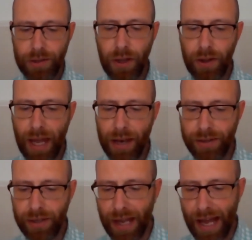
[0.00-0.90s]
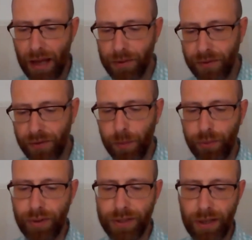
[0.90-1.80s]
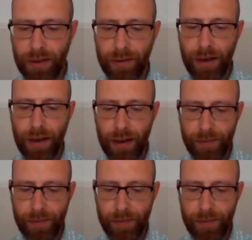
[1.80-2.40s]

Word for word: So they entered the house of the prison.